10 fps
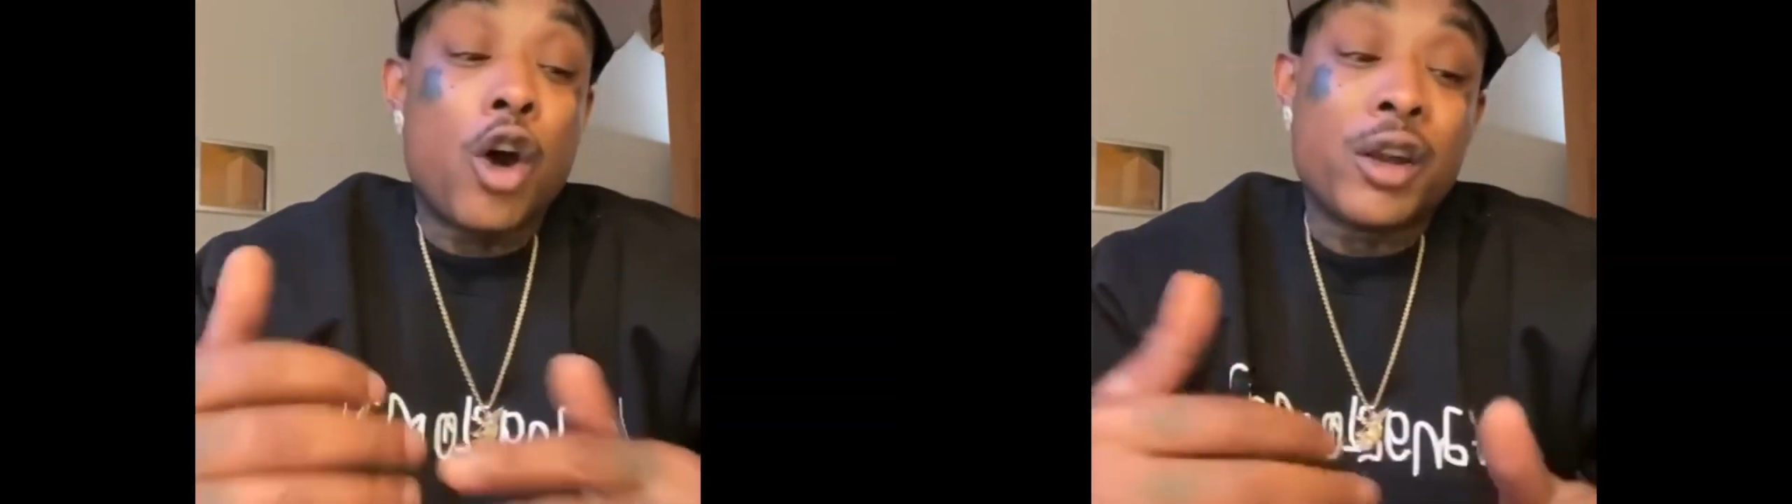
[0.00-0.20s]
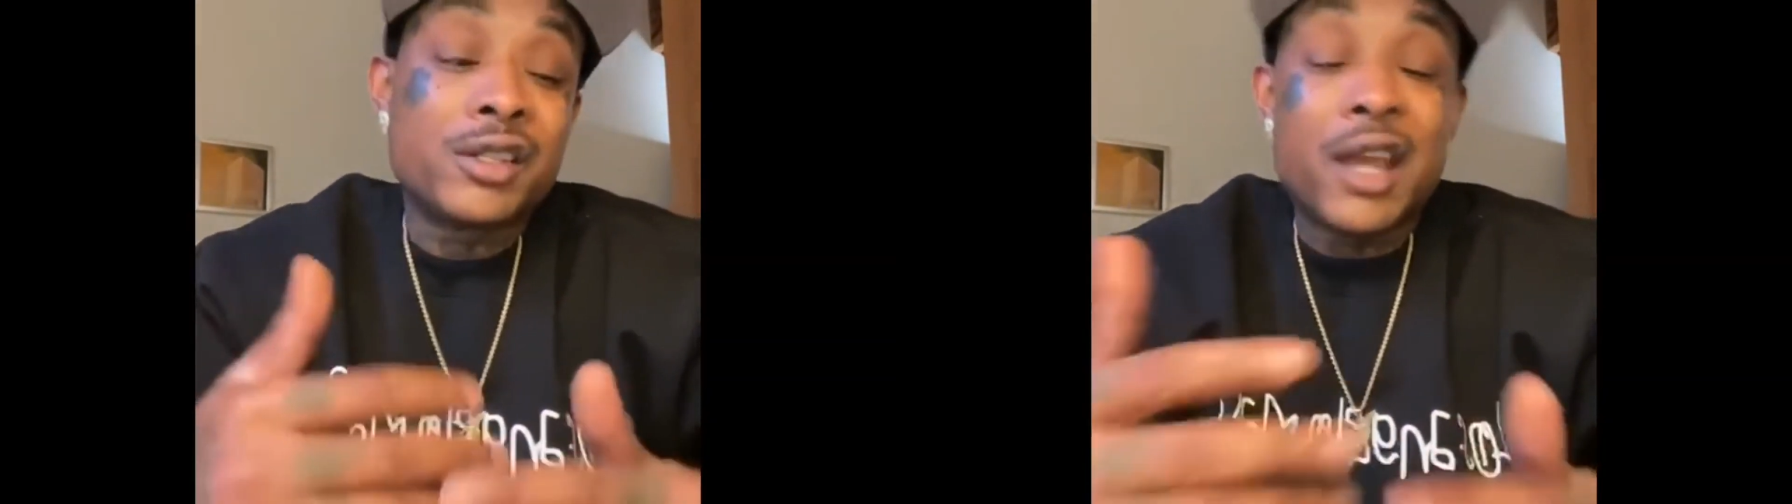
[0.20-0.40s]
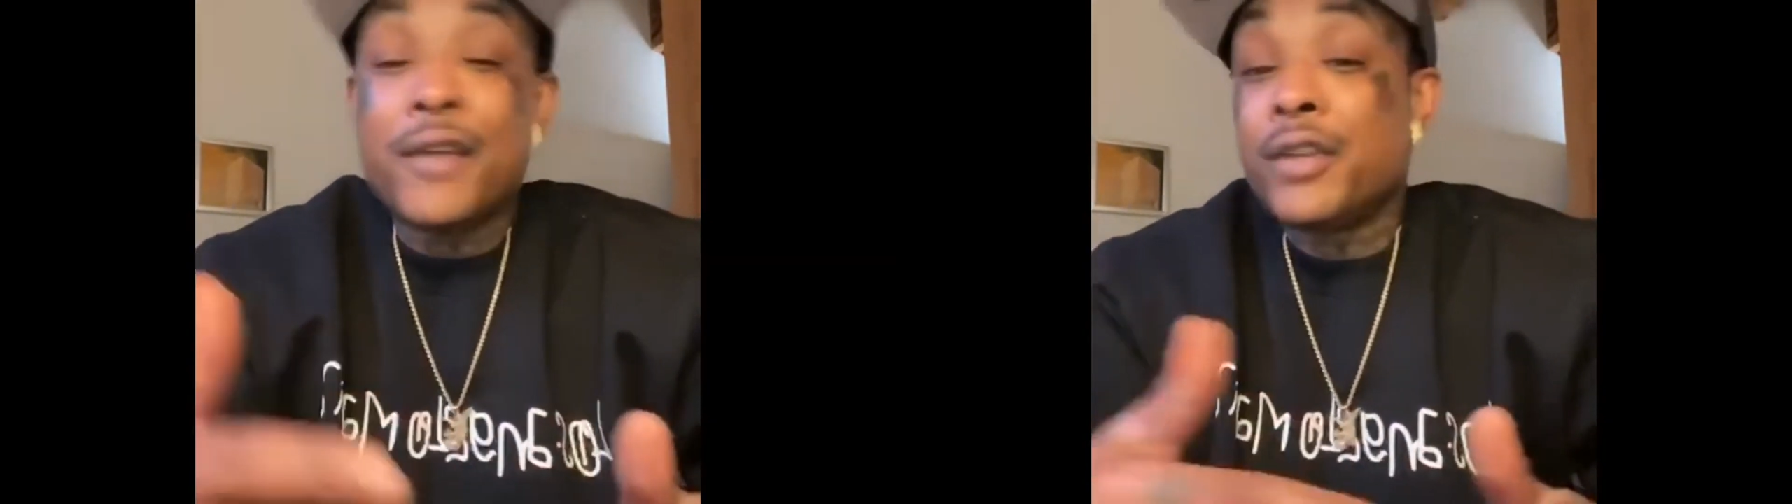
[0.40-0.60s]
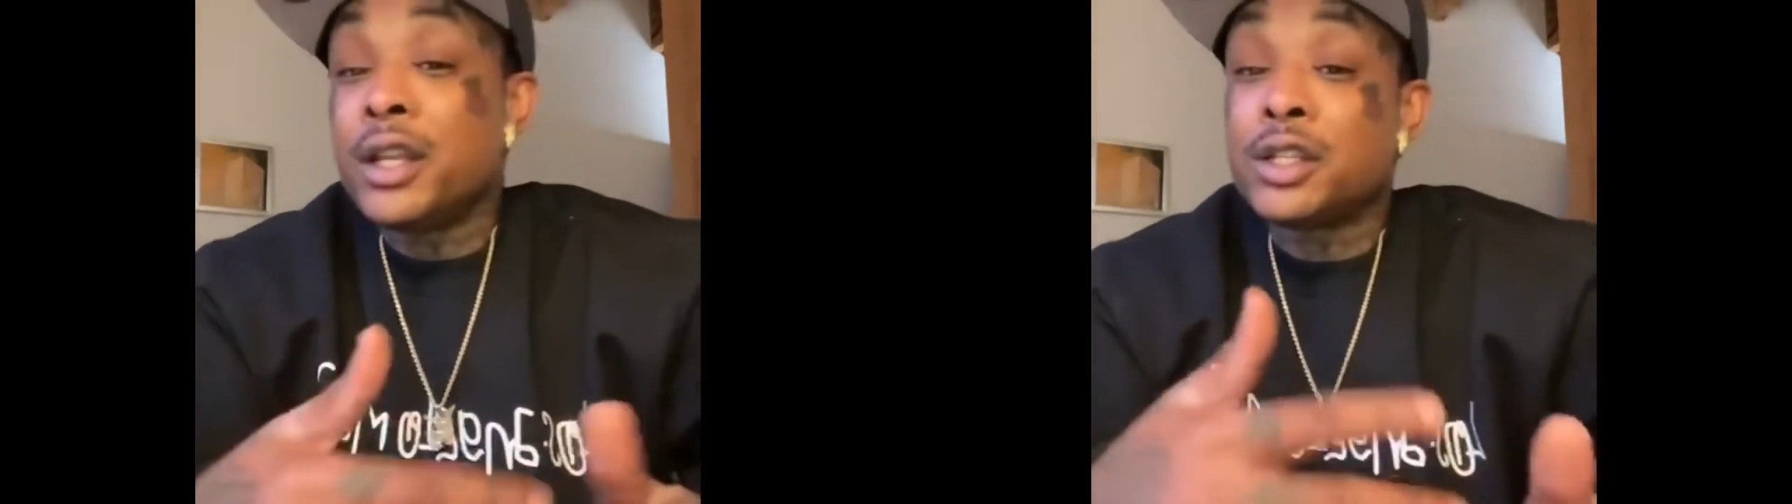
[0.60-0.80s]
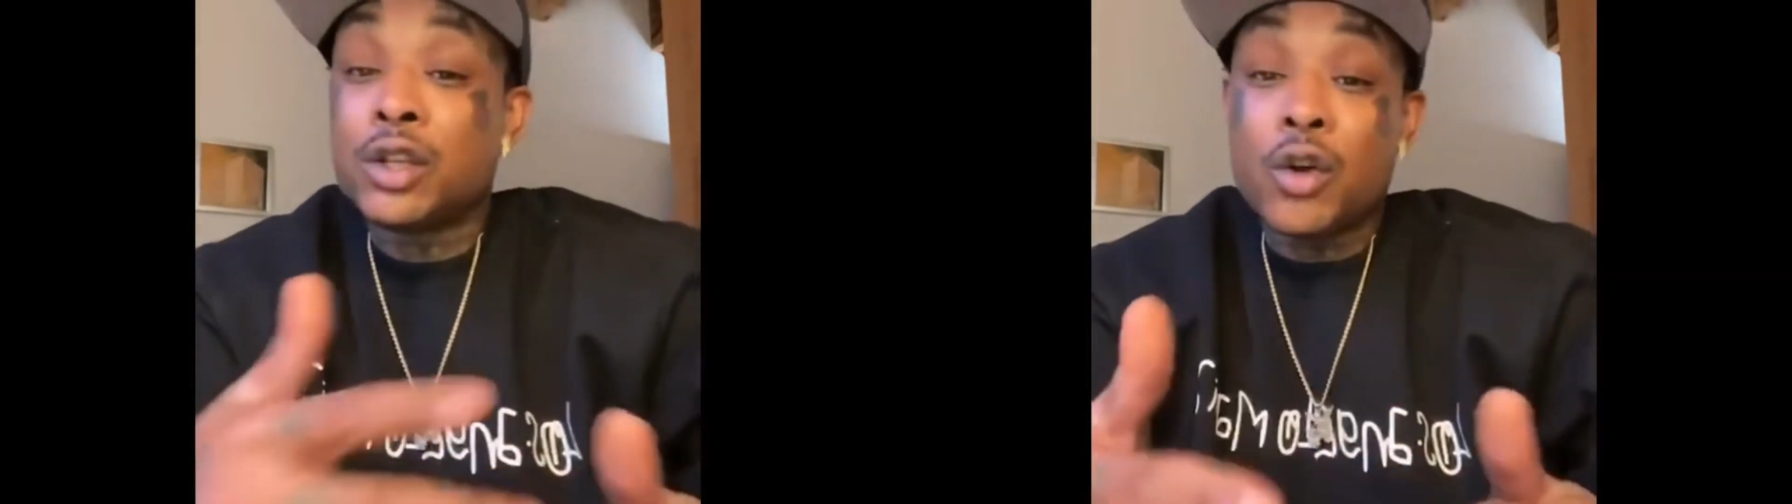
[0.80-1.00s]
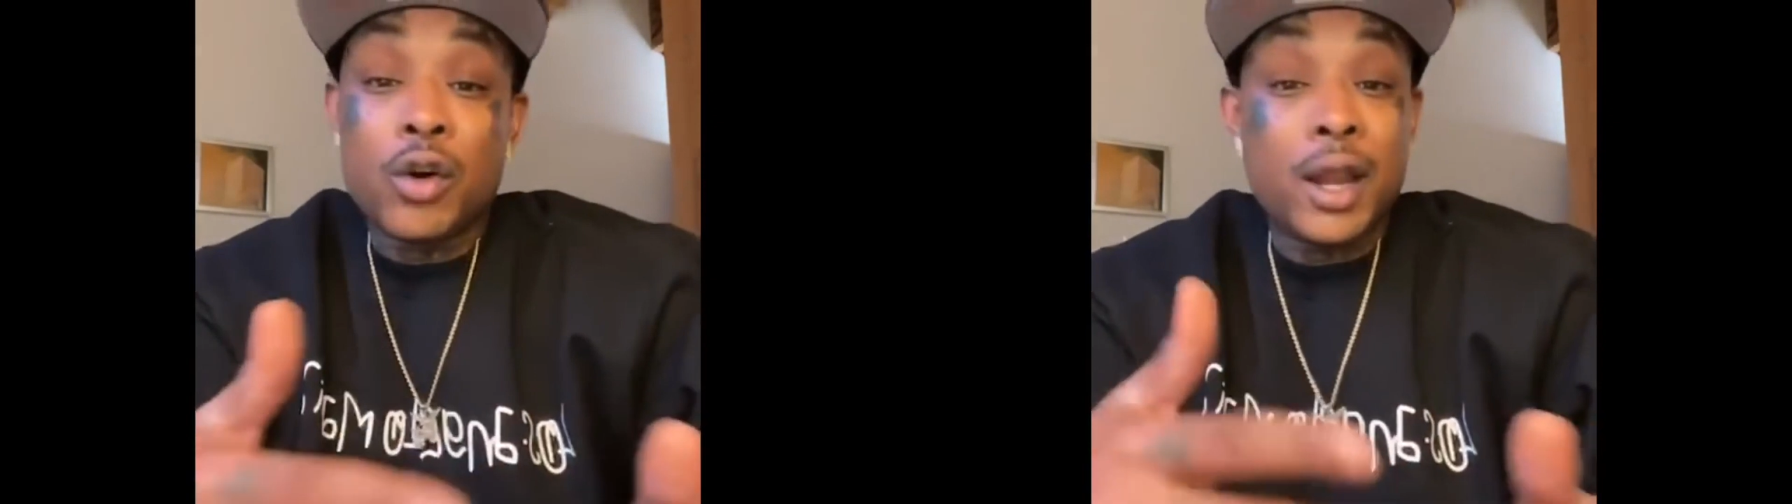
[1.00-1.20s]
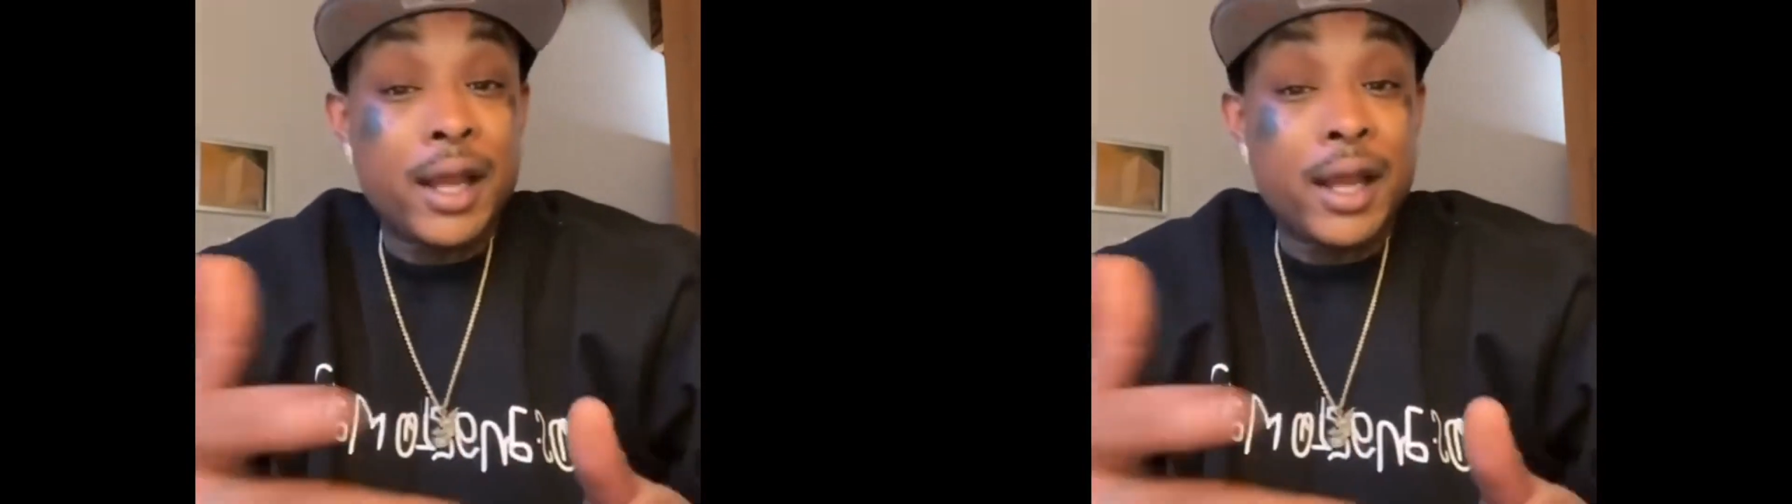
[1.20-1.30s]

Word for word: All this evidence and all